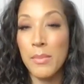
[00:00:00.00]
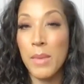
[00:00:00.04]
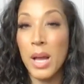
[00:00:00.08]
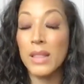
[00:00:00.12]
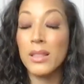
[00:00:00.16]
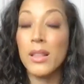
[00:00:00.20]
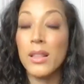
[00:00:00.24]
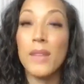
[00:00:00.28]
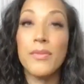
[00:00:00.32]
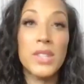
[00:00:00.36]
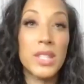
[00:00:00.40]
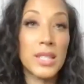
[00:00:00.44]
I
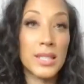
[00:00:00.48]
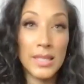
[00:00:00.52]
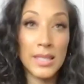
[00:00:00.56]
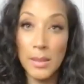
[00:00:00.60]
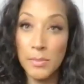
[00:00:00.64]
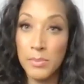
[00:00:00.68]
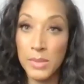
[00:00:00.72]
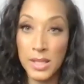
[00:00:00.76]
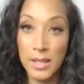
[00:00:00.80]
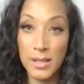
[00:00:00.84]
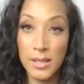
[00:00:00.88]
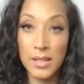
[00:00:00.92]
love The
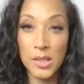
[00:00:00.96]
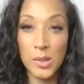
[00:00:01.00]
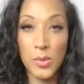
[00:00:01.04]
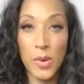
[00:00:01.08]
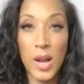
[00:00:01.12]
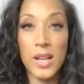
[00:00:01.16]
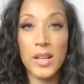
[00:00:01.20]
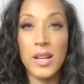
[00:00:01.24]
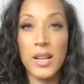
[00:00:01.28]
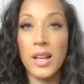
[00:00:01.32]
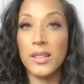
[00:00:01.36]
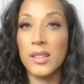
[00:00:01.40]
Simpsons,
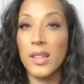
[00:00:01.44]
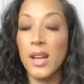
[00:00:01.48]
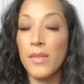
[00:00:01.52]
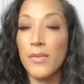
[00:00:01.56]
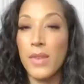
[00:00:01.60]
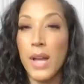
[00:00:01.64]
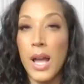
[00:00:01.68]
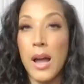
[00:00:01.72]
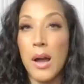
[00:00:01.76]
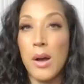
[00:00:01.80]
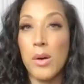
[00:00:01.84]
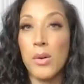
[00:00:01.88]
right? I love
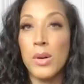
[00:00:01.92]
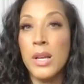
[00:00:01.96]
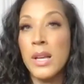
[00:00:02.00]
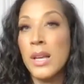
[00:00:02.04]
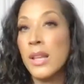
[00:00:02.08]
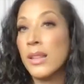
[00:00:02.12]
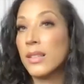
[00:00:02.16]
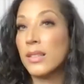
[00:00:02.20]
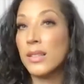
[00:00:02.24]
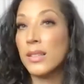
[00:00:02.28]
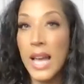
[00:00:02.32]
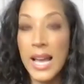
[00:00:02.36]
how
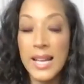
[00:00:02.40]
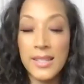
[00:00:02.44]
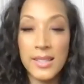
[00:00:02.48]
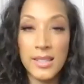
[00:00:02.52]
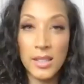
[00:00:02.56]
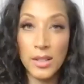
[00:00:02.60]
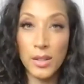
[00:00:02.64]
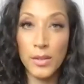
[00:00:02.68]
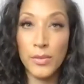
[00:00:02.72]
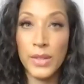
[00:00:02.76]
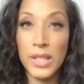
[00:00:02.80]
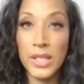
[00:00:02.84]
the last
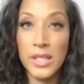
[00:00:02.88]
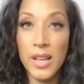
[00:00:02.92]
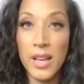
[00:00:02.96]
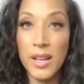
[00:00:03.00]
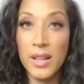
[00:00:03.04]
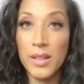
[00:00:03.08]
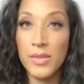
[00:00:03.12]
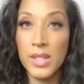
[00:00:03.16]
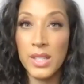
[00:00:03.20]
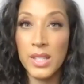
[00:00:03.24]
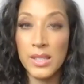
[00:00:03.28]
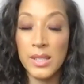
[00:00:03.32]
little vignette
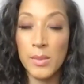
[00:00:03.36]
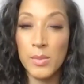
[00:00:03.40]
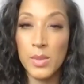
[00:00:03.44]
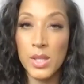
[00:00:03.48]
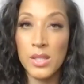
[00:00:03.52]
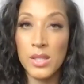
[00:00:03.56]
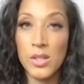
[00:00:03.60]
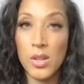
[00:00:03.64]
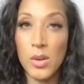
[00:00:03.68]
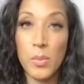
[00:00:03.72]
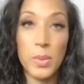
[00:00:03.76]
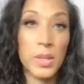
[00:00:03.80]
of The
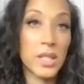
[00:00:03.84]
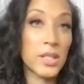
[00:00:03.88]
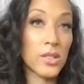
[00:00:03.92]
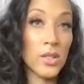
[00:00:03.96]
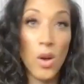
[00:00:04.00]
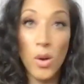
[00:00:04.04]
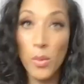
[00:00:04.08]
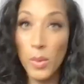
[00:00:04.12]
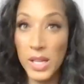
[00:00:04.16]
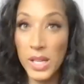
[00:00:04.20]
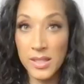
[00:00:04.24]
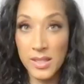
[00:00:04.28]
Simpsons open is
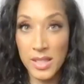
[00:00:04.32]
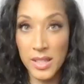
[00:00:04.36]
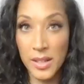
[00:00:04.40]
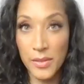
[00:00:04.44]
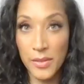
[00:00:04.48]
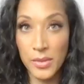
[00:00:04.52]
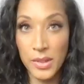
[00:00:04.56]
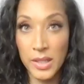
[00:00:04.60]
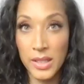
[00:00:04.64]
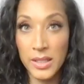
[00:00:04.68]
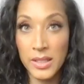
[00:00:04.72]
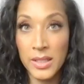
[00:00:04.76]
always
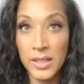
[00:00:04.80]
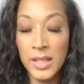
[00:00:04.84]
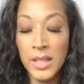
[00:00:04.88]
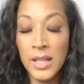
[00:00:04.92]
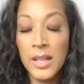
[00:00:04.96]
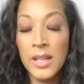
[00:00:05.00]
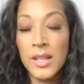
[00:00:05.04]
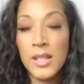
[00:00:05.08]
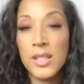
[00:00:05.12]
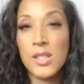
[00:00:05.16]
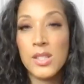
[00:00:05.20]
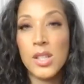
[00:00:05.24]
different.
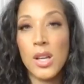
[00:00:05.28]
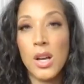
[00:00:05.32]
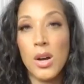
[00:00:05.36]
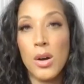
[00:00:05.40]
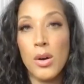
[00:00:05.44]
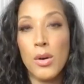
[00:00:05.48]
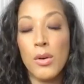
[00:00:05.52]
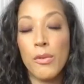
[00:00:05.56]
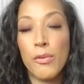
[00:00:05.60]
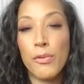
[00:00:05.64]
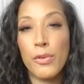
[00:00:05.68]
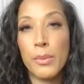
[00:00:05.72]

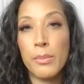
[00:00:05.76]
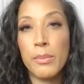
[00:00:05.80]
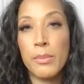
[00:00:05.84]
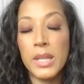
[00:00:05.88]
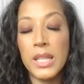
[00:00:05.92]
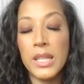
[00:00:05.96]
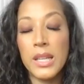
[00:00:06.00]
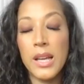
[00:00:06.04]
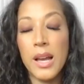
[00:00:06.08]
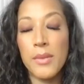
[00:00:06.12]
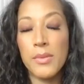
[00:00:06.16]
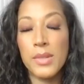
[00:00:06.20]
So for
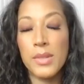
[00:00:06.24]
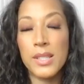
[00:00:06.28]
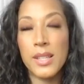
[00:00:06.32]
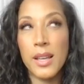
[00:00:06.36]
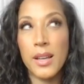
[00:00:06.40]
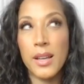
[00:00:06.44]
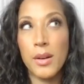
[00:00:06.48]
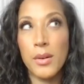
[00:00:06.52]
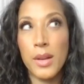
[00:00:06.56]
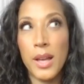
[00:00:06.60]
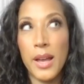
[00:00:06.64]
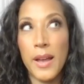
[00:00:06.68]
me, I was like,
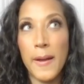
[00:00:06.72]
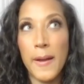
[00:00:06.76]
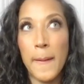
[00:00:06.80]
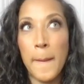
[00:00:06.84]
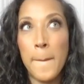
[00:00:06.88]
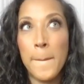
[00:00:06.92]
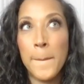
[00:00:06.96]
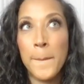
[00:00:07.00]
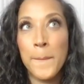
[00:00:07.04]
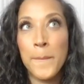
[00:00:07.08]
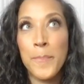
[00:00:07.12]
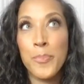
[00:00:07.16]
okay,
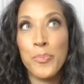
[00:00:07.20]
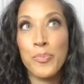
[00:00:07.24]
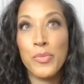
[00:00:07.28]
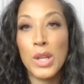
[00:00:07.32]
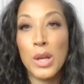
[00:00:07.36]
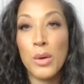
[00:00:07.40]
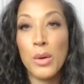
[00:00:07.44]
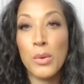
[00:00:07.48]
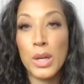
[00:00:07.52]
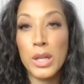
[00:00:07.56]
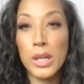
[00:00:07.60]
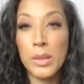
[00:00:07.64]

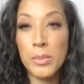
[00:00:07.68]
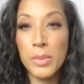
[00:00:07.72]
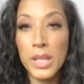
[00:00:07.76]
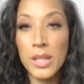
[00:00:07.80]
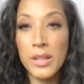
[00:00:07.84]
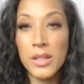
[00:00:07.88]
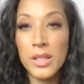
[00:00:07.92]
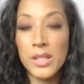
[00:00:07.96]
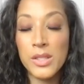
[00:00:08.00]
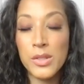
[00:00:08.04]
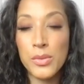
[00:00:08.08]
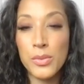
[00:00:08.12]
we're going to be in
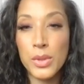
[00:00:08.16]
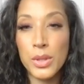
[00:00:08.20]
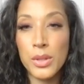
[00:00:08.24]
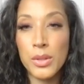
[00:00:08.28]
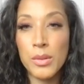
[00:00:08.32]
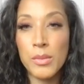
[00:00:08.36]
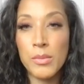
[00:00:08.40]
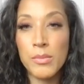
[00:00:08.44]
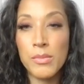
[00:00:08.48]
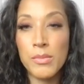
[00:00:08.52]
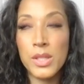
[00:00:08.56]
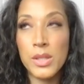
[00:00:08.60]
these
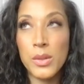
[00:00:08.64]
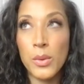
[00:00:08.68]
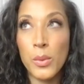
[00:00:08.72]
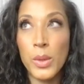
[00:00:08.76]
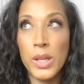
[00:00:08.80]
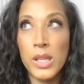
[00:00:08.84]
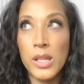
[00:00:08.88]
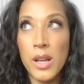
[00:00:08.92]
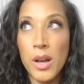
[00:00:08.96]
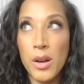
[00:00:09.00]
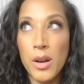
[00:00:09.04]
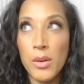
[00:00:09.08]
rooms. We
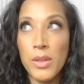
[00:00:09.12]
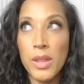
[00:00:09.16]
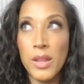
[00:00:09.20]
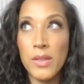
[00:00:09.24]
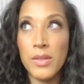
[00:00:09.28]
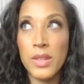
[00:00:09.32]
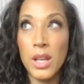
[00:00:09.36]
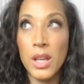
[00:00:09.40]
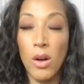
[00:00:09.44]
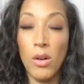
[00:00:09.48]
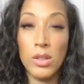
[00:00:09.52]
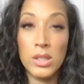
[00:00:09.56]
know that
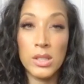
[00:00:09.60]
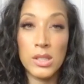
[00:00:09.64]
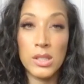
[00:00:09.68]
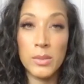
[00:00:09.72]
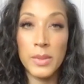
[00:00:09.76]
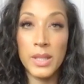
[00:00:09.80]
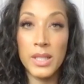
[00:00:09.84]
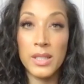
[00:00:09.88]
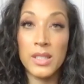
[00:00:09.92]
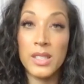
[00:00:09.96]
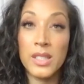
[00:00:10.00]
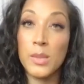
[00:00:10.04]
the
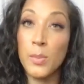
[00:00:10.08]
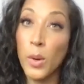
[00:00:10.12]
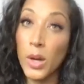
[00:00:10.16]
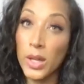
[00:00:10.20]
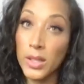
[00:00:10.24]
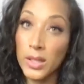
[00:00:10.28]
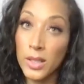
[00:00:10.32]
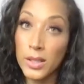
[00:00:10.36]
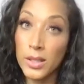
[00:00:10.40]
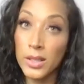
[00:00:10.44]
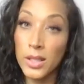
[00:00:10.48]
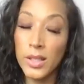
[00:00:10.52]
ultimate
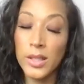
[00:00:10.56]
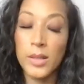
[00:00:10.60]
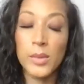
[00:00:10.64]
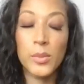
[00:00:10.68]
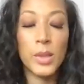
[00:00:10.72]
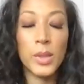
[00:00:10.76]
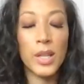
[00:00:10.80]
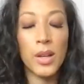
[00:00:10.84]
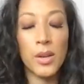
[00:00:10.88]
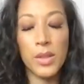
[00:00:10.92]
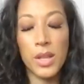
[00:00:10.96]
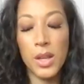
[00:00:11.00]
spoiler alert, we
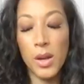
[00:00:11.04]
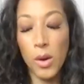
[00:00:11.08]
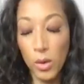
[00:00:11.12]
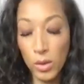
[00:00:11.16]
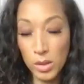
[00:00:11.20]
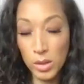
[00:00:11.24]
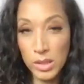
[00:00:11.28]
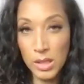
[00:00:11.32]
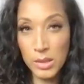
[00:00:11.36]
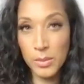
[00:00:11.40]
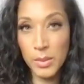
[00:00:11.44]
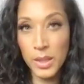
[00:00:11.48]
know the
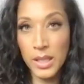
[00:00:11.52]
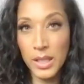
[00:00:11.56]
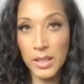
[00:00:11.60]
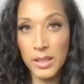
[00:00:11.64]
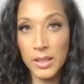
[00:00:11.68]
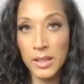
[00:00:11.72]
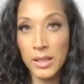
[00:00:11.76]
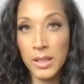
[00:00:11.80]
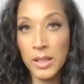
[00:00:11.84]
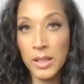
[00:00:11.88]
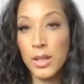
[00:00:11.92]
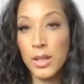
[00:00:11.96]
ultimate
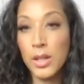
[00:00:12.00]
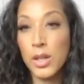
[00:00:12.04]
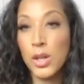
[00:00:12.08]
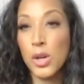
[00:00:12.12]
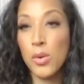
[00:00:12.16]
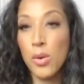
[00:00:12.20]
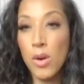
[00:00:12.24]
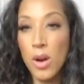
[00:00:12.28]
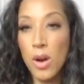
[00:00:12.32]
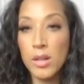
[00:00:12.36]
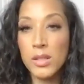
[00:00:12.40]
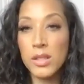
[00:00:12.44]

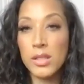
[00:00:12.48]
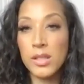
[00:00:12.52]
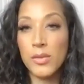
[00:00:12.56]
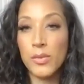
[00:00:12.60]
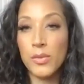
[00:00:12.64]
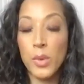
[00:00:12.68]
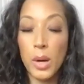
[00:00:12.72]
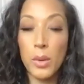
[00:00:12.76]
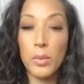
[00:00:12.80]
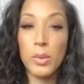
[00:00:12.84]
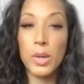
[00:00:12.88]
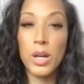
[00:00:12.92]
crux of
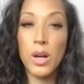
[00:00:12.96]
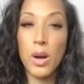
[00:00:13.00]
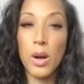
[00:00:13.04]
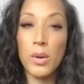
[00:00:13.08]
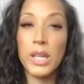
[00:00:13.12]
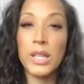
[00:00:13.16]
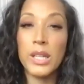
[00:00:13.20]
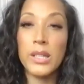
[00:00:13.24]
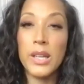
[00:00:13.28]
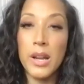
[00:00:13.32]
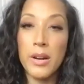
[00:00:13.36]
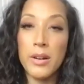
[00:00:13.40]
where we're
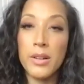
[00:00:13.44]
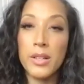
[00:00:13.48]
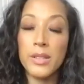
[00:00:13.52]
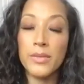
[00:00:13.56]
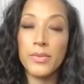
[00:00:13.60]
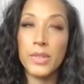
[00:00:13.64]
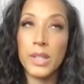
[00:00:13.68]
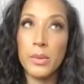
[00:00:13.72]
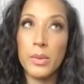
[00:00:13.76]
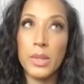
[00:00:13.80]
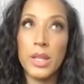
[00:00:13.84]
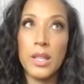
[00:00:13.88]
going
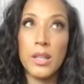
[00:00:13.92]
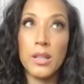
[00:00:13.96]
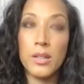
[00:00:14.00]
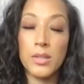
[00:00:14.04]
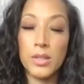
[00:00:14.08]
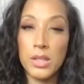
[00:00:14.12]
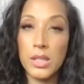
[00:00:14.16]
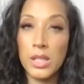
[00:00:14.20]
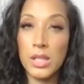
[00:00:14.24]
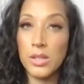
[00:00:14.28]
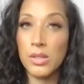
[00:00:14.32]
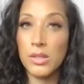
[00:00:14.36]
narratively with the
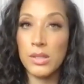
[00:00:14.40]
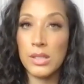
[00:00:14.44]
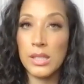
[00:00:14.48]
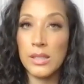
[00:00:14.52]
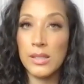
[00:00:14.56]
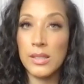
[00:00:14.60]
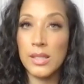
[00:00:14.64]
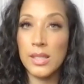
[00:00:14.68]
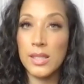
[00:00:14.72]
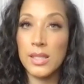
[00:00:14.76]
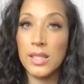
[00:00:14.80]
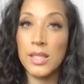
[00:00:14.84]
interstitials this
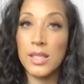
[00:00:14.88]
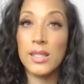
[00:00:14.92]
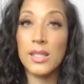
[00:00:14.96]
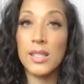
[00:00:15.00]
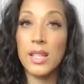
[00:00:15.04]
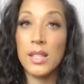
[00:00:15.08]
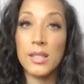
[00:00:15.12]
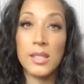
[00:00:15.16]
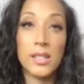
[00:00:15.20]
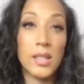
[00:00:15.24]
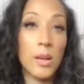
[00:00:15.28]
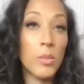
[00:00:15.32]
season is
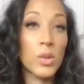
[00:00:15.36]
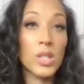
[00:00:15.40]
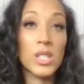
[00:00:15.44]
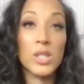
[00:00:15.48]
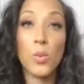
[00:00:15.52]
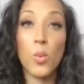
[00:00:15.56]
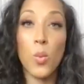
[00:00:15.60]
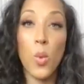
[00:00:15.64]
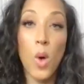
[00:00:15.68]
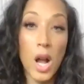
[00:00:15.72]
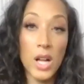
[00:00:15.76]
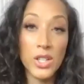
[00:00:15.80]
that someone's
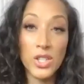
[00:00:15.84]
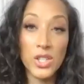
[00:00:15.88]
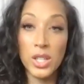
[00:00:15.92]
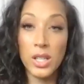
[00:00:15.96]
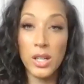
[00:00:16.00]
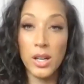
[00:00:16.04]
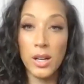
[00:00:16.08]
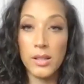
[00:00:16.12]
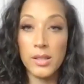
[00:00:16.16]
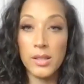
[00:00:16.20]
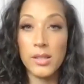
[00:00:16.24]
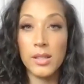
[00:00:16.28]
watching
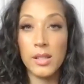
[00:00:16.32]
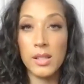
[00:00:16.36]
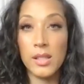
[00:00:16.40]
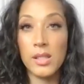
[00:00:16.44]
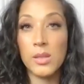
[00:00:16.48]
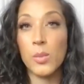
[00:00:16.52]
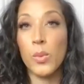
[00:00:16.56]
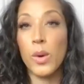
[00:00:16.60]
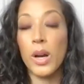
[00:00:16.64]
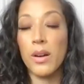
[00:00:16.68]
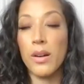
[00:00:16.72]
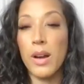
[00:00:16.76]
us in this
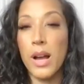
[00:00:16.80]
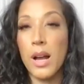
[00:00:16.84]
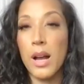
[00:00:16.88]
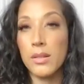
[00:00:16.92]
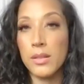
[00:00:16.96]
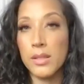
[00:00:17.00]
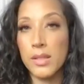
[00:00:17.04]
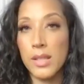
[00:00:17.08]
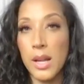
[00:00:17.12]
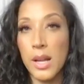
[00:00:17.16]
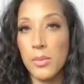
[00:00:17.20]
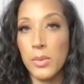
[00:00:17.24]

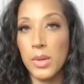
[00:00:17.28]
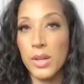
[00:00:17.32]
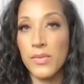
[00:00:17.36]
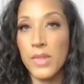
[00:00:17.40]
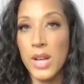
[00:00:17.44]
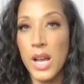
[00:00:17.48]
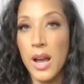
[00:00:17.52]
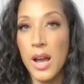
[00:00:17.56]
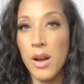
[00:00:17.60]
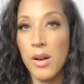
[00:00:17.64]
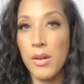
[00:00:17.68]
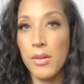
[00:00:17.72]
warehouse that we've
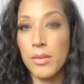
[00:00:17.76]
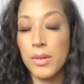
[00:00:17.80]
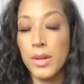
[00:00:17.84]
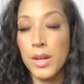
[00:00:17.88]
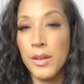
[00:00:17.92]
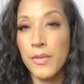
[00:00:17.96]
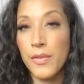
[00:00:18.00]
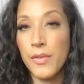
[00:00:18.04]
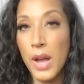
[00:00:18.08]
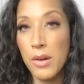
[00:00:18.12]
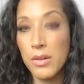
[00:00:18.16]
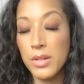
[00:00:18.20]
now
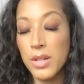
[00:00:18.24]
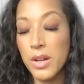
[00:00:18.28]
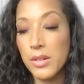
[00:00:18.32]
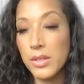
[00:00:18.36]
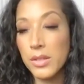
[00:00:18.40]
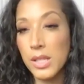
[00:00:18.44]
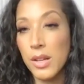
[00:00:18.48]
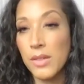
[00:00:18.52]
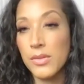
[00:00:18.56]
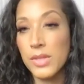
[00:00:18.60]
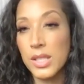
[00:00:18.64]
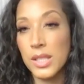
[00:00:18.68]
found
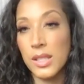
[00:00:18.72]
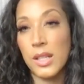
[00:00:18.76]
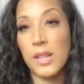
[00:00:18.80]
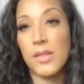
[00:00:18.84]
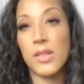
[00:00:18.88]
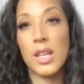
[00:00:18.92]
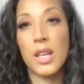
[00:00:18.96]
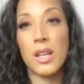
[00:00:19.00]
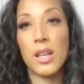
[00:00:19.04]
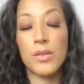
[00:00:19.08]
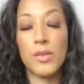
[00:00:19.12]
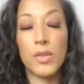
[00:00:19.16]
ourselves in at
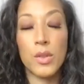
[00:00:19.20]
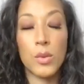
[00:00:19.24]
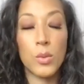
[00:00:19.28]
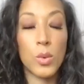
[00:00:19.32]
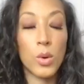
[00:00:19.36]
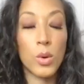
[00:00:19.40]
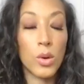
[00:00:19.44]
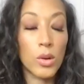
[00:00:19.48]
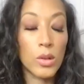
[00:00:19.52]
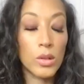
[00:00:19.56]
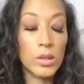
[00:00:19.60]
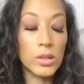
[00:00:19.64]
the end of the
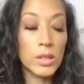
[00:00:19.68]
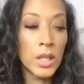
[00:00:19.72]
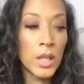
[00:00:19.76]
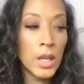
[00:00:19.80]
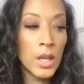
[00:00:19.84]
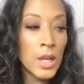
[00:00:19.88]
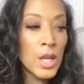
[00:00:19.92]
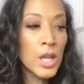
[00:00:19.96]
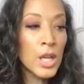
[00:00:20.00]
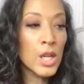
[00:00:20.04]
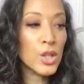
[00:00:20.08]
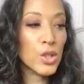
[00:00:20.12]
world.
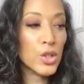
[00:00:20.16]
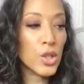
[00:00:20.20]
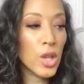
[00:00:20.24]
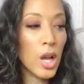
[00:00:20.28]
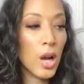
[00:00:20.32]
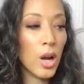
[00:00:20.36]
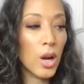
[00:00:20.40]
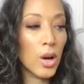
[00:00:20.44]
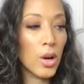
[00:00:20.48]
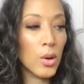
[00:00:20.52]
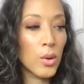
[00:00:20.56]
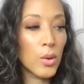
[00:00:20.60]

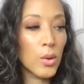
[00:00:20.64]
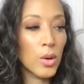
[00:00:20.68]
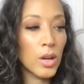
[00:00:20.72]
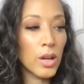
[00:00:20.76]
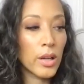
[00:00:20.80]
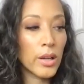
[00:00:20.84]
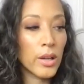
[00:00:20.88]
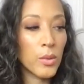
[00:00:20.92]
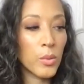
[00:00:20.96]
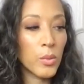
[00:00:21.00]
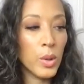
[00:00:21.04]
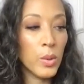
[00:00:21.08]
So
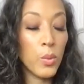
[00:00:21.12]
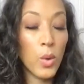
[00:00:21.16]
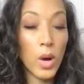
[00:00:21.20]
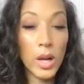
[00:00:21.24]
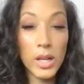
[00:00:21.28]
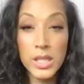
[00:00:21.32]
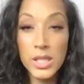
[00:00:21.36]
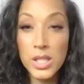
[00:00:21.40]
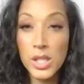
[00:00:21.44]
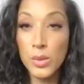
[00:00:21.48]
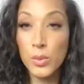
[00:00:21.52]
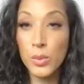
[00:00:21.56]
we
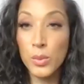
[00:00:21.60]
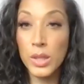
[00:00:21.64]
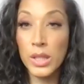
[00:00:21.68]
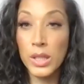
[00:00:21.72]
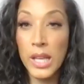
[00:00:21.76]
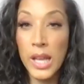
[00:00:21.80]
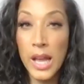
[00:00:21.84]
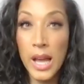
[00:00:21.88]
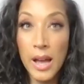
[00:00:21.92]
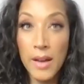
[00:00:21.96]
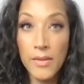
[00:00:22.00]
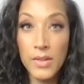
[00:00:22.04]
wanted to really
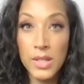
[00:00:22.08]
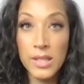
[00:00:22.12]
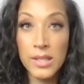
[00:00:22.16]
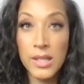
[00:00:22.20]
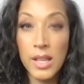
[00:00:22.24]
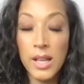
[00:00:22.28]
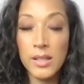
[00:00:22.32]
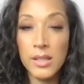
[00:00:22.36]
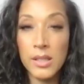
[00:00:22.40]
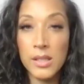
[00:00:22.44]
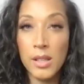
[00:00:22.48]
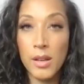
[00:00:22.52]
have a
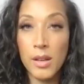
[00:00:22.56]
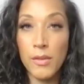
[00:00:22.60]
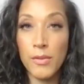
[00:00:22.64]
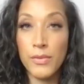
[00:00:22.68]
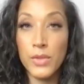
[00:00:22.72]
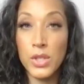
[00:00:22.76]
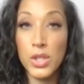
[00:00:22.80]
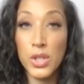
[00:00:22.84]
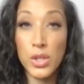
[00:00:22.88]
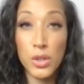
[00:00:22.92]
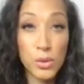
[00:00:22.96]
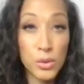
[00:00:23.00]
sense of
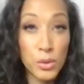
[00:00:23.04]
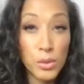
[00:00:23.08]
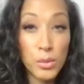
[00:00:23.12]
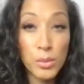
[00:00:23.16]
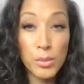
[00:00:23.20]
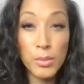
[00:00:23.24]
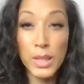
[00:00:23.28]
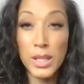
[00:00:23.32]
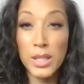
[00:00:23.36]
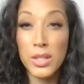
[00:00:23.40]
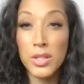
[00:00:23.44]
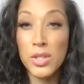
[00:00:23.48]

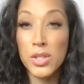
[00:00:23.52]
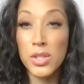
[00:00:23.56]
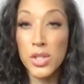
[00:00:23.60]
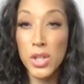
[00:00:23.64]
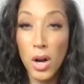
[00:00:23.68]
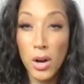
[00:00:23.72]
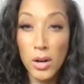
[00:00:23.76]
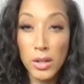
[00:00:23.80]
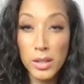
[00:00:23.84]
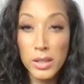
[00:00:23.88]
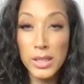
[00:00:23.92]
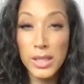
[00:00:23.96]
doom and
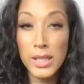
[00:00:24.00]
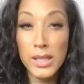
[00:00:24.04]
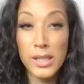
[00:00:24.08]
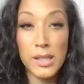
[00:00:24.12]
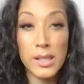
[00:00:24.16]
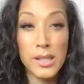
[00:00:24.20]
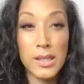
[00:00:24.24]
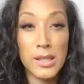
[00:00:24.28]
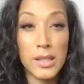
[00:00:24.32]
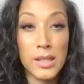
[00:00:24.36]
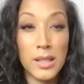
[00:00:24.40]
darkness.